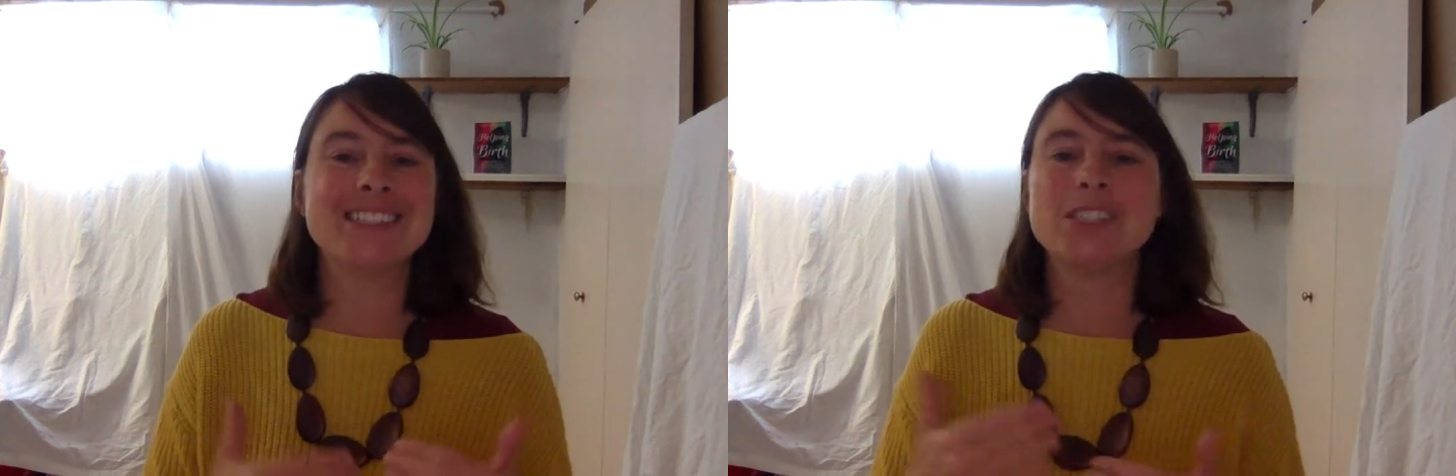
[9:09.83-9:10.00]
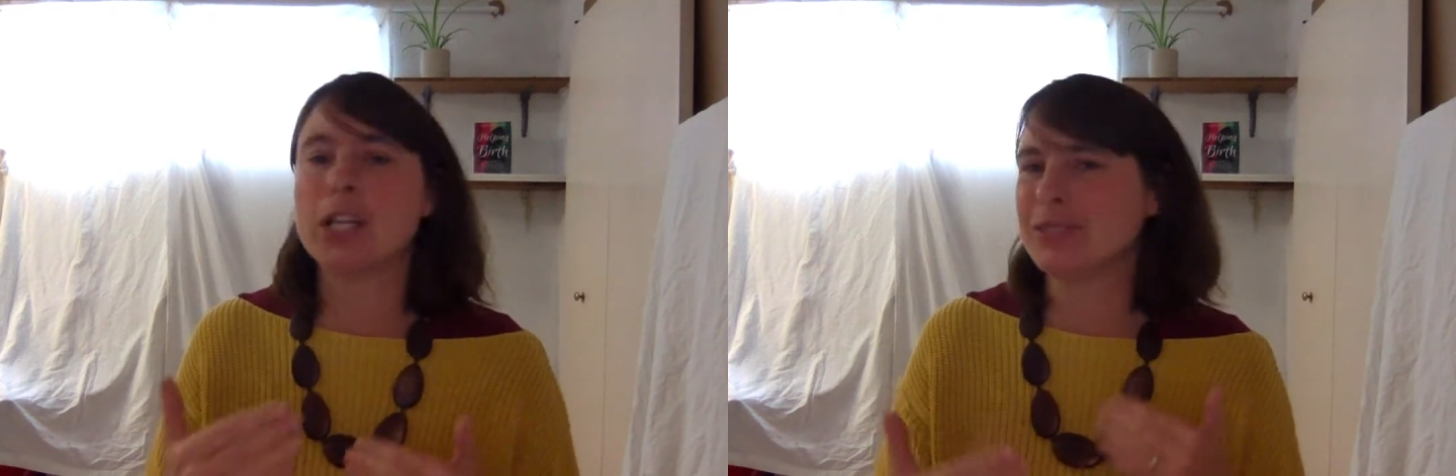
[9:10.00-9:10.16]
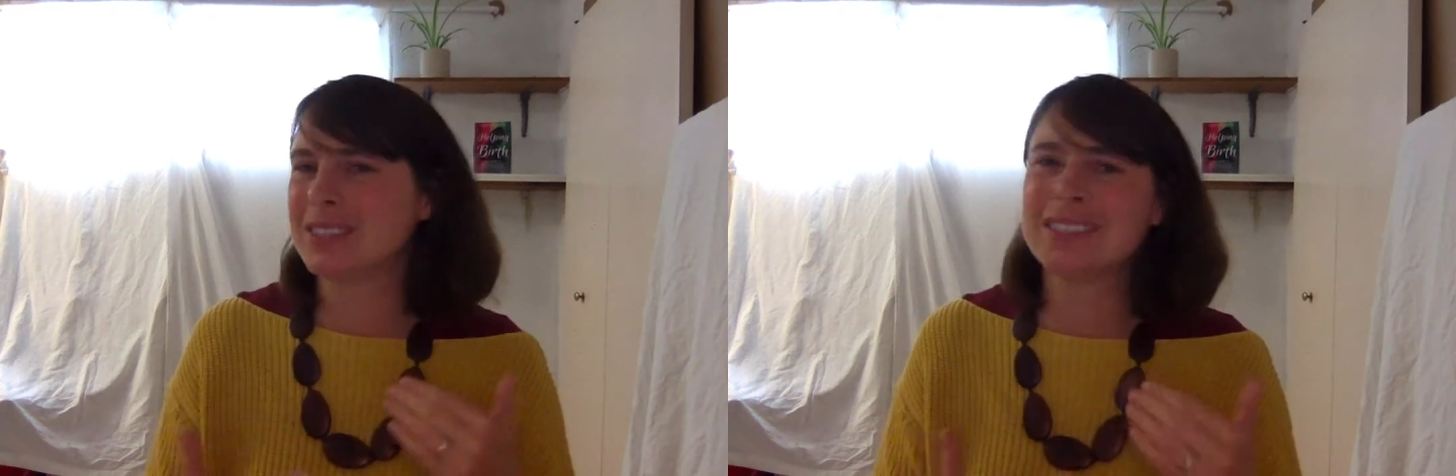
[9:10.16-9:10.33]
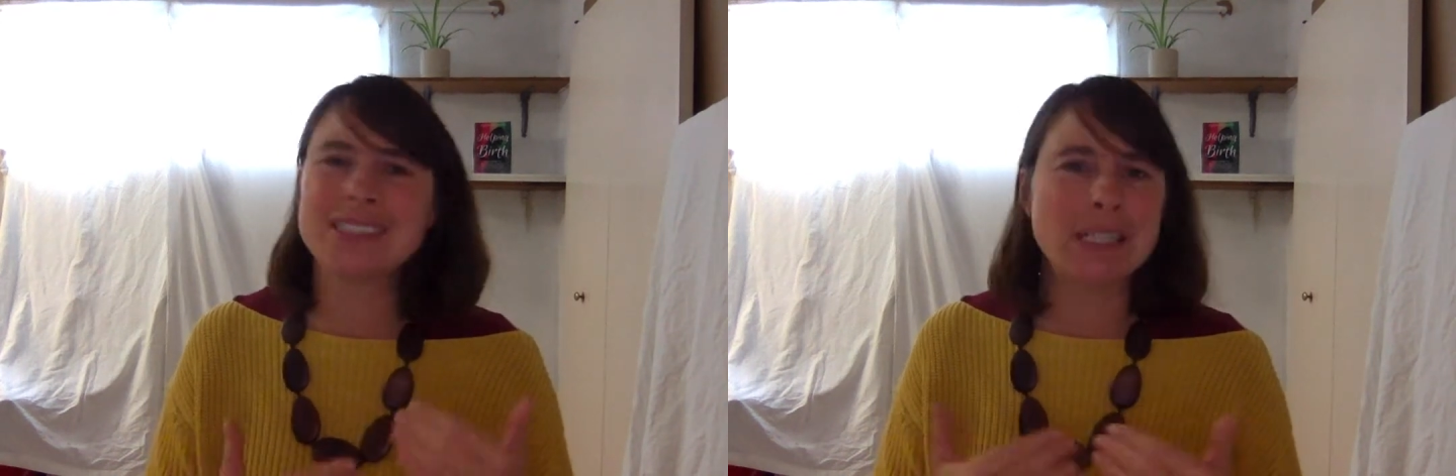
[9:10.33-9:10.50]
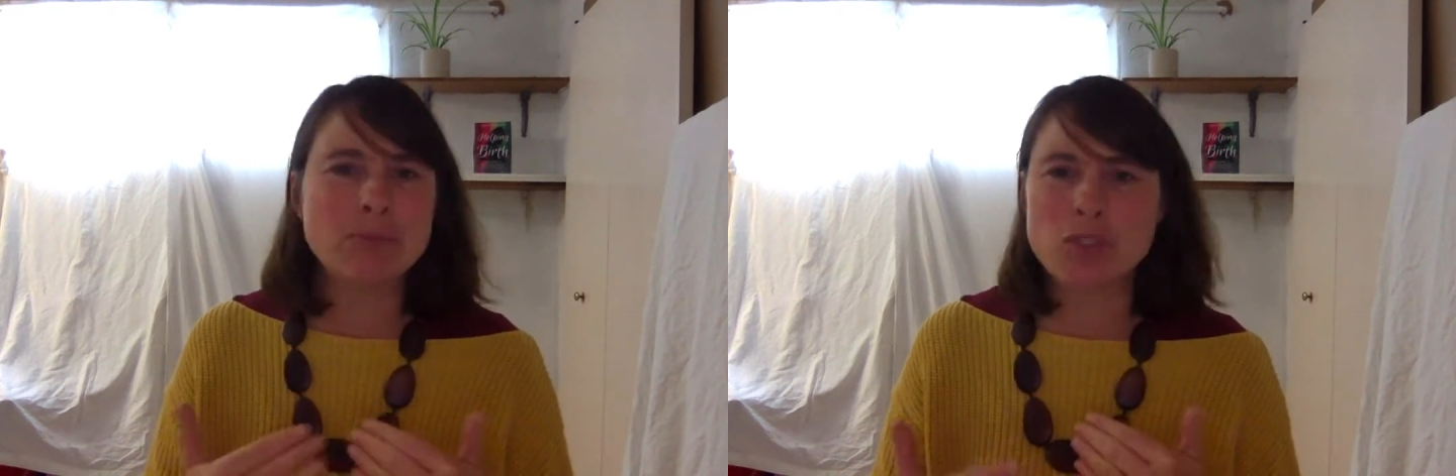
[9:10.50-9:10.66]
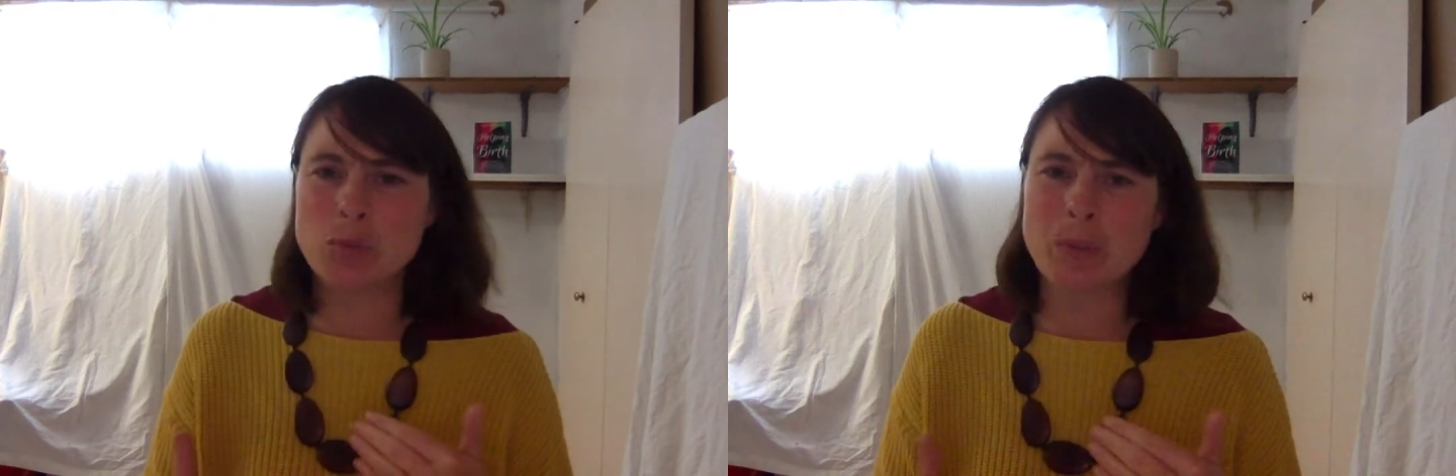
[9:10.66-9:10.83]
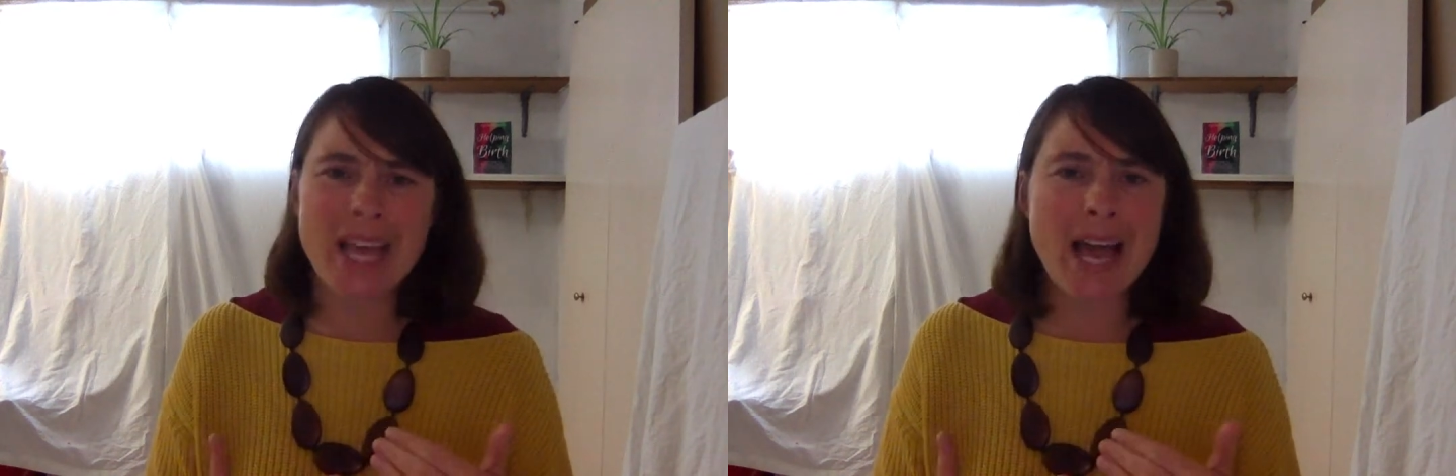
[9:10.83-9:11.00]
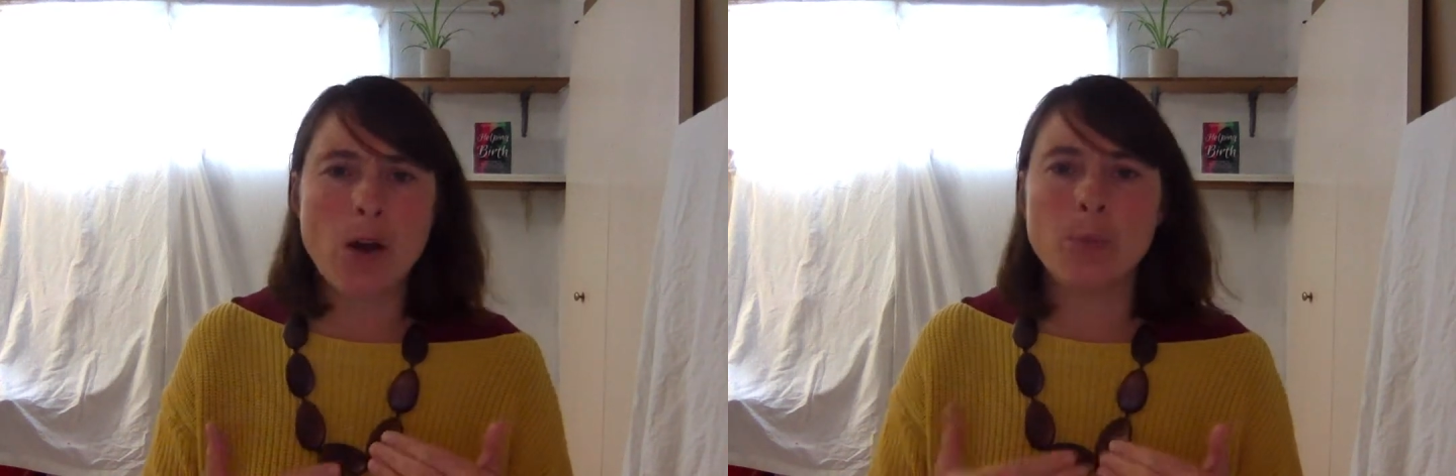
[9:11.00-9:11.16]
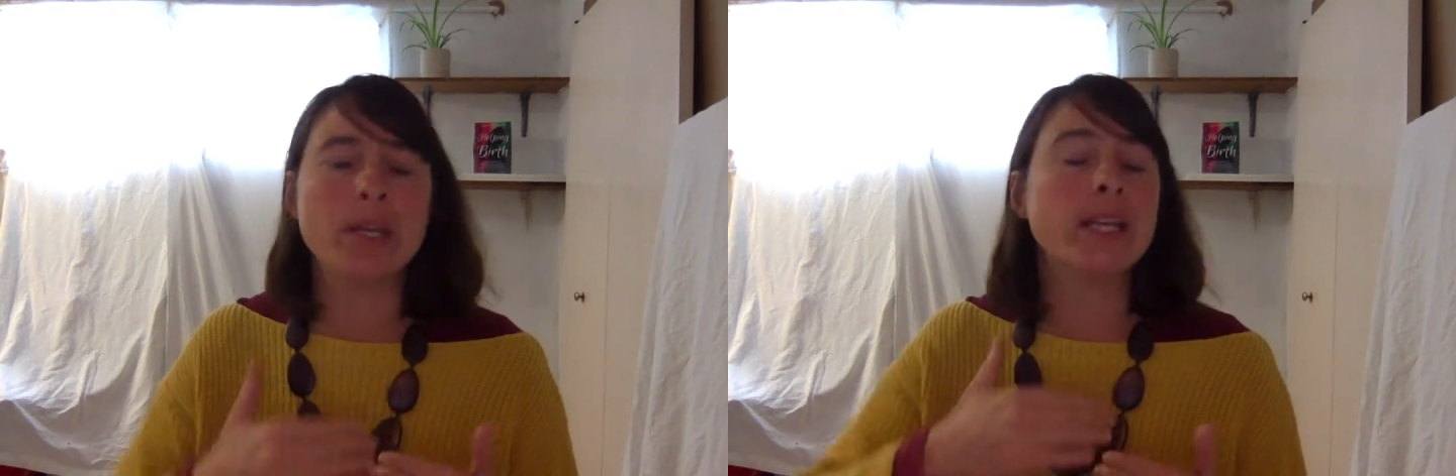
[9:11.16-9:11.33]
don't seem to be
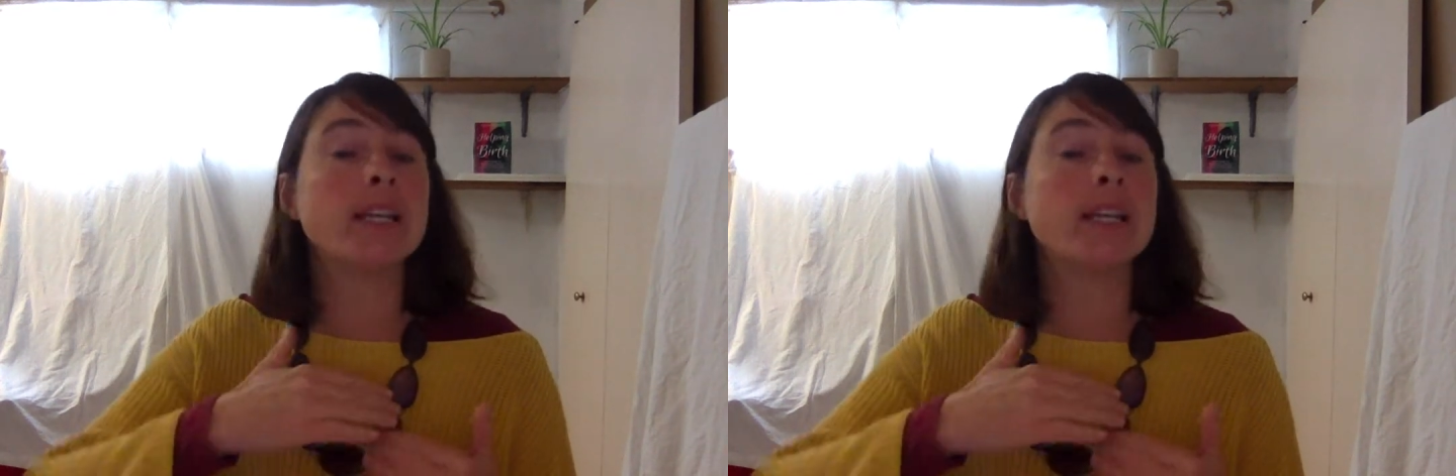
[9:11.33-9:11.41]
helping,